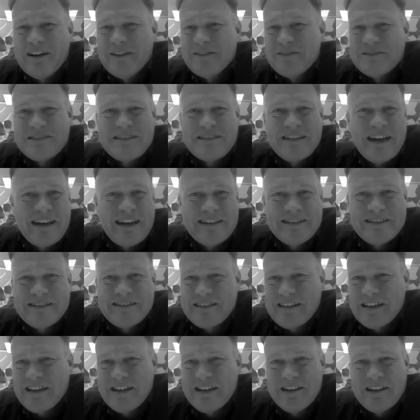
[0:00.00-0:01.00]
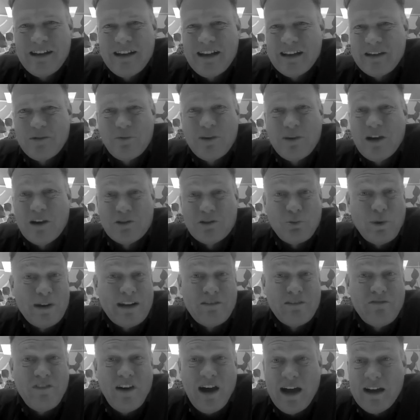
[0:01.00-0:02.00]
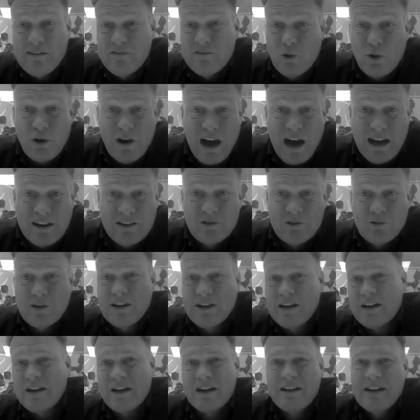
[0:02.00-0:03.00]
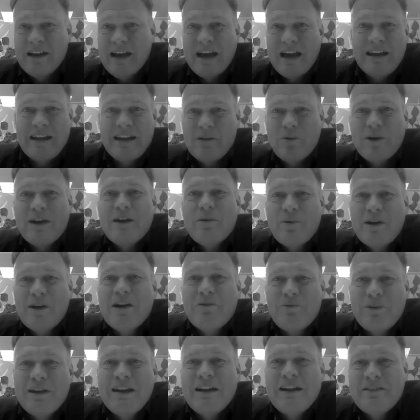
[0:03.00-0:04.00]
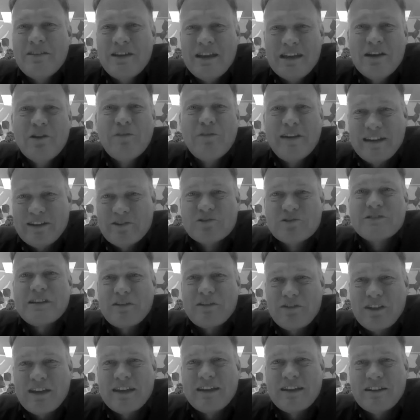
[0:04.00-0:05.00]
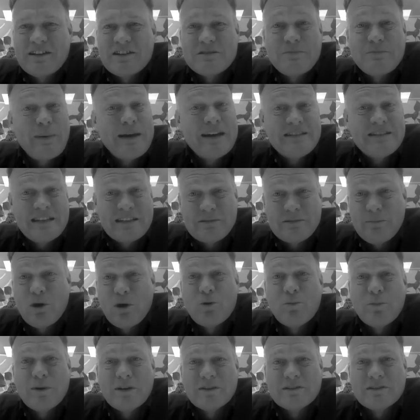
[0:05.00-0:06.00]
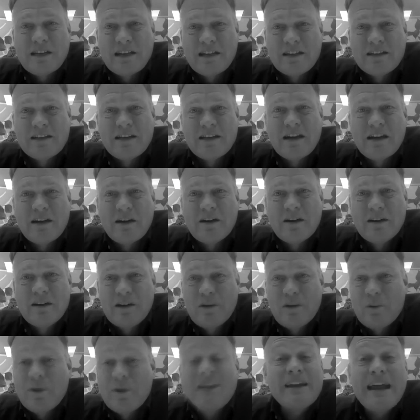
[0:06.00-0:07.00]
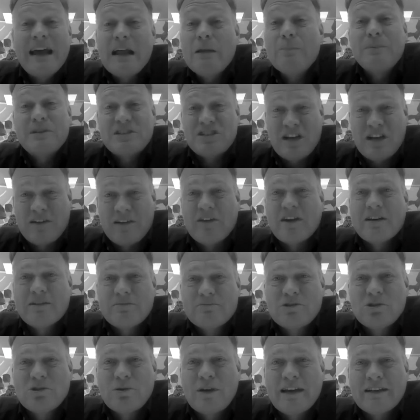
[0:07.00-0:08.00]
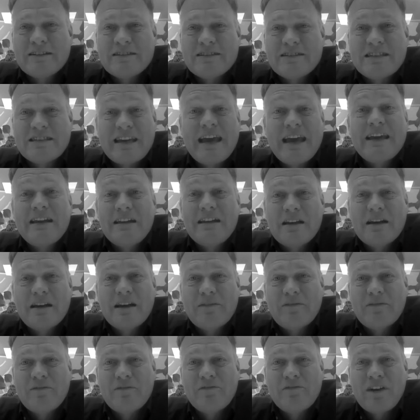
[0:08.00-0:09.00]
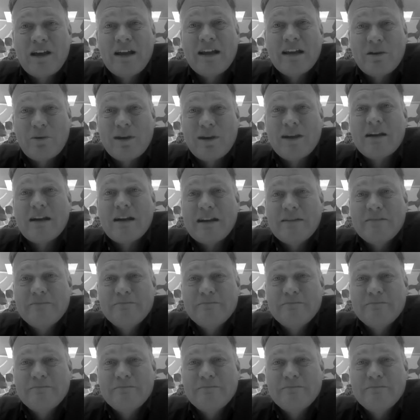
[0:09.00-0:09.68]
sized like we are 25, you're 100, and we are really the innovators, I think, in the space at the moment, and we can help each other to get scale fairly quickly.